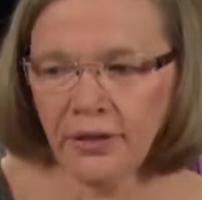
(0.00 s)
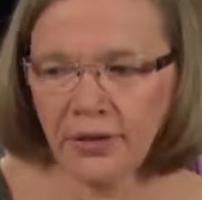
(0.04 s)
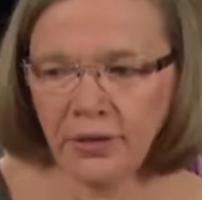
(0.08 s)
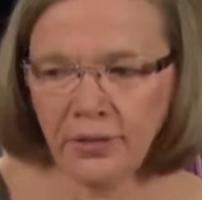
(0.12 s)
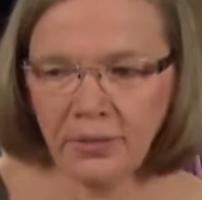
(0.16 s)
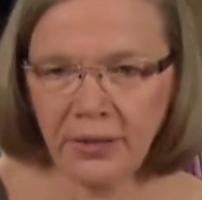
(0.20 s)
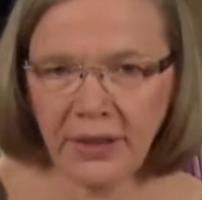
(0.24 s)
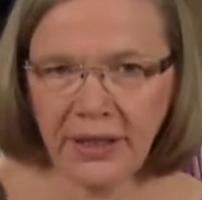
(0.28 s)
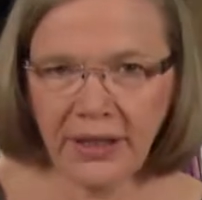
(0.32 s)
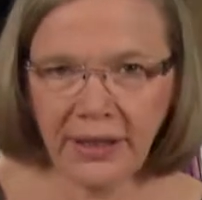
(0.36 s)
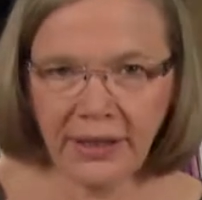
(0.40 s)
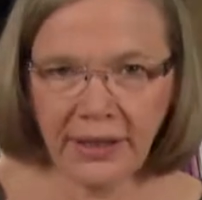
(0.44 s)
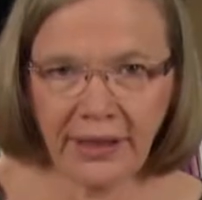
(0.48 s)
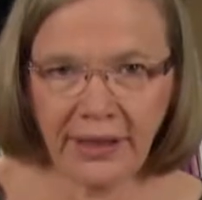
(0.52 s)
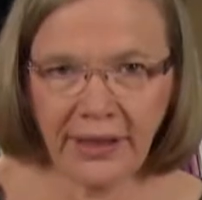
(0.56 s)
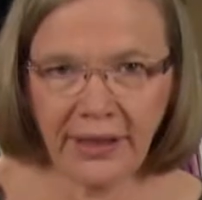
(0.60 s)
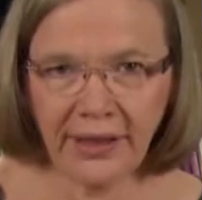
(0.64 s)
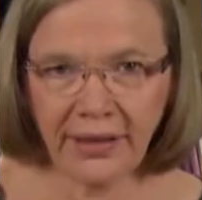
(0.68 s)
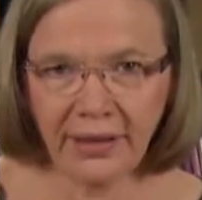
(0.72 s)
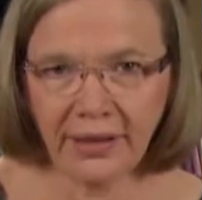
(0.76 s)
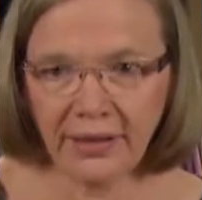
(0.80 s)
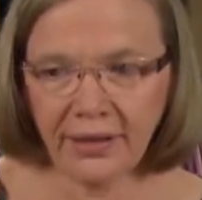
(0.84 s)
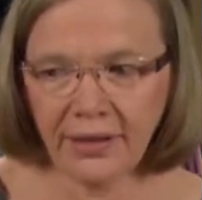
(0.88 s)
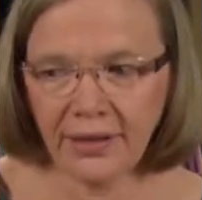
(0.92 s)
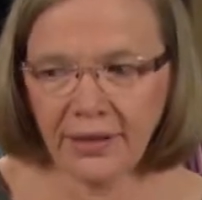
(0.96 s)
You begin
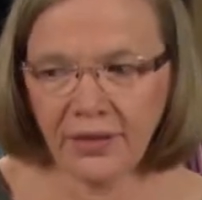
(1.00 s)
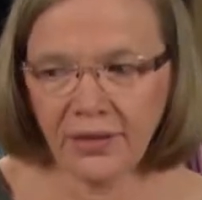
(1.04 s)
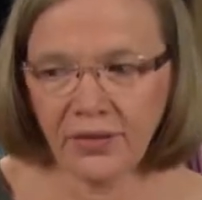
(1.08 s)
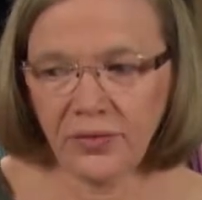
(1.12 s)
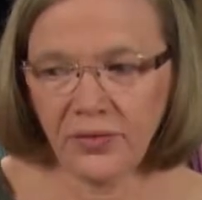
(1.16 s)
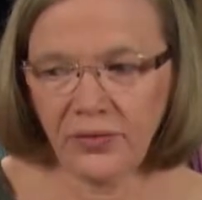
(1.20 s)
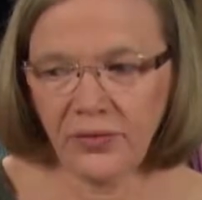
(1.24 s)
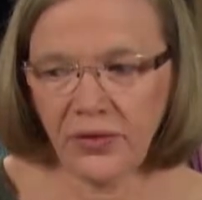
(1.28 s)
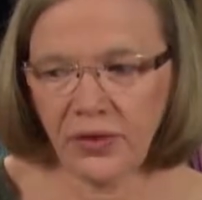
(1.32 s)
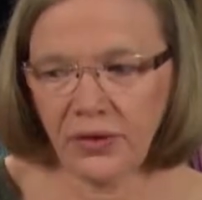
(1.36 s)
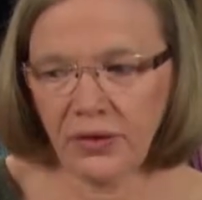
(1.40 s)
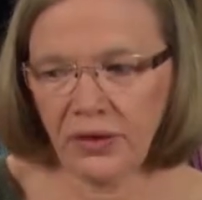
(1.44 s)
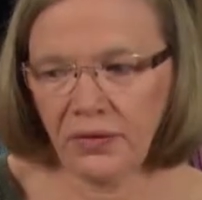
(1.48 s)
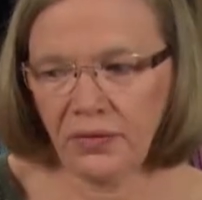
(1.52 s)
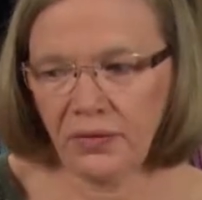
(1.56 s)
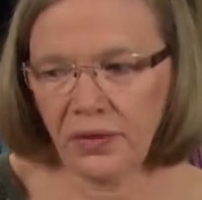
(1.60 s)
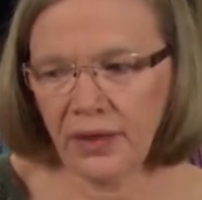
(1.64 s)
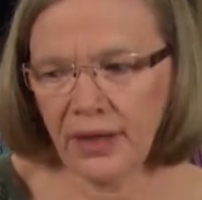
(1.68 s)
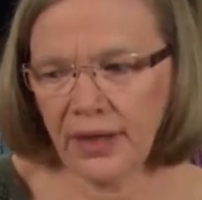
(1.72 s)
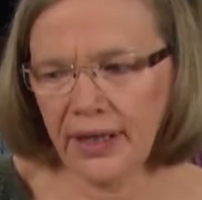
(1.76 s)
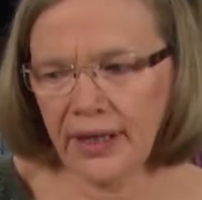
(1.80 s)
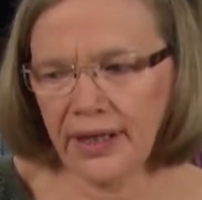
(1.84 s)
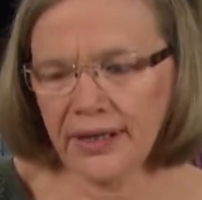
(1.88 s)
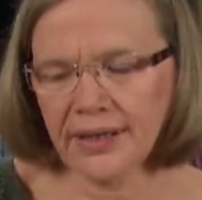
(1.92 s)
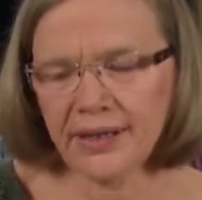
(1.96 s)
here. It's very,
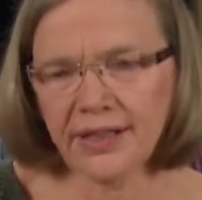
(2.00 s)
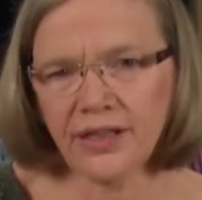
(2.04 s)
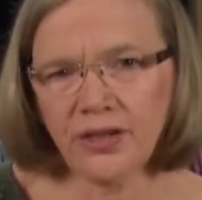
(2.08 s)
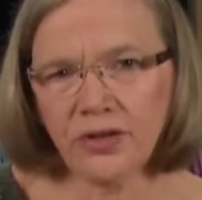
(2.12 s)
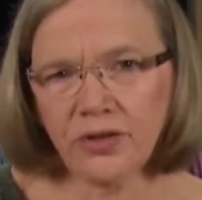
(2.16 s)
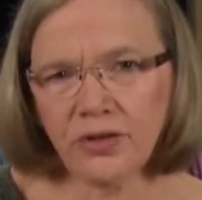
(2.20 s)
very nicely